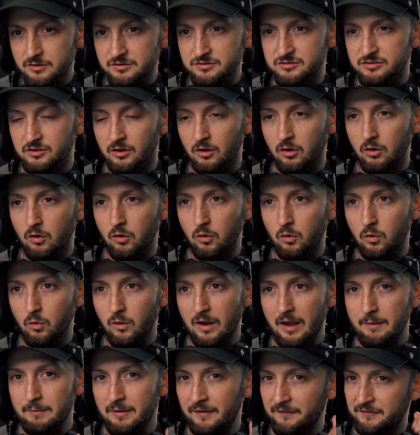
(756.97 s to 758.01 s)
So
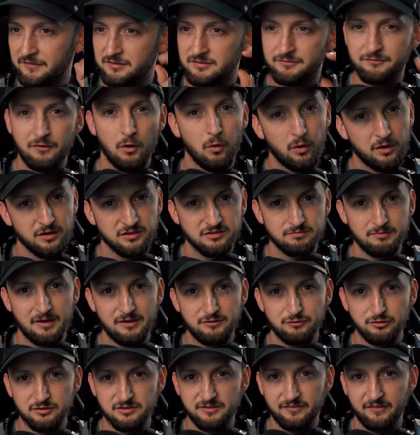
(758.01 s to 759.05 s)
I made this focus
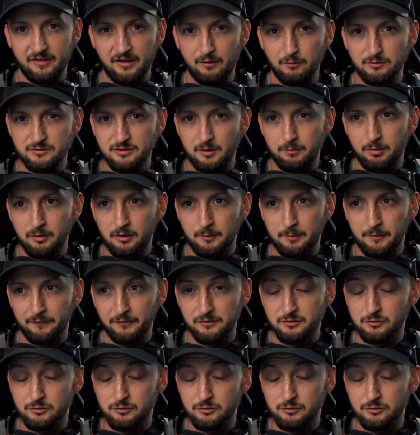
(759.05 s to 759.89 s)
matrix thing, which I'll put up on the